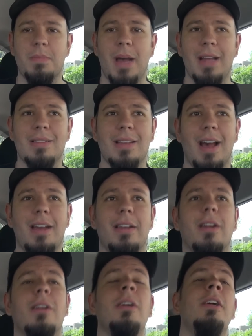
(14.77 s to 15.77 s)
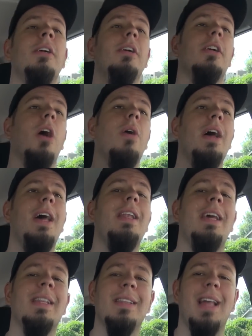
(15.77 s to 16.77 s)
Matt Zion here. Go ahead
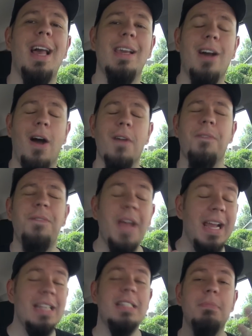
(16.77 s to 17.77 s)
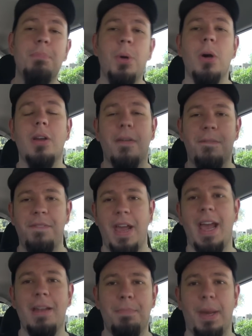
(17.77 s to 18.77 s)
and like our Facebook
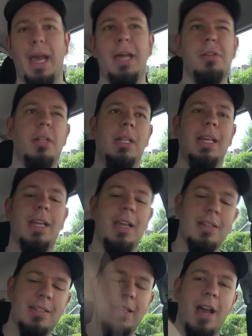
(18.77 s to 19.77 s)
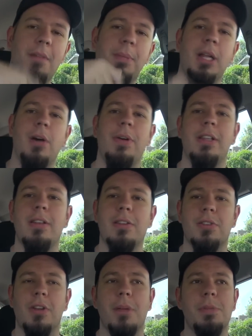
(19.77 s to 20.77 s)
fan page. The link is down below in the
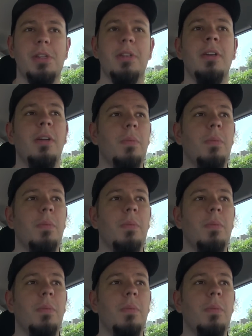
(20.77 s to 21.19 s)
description.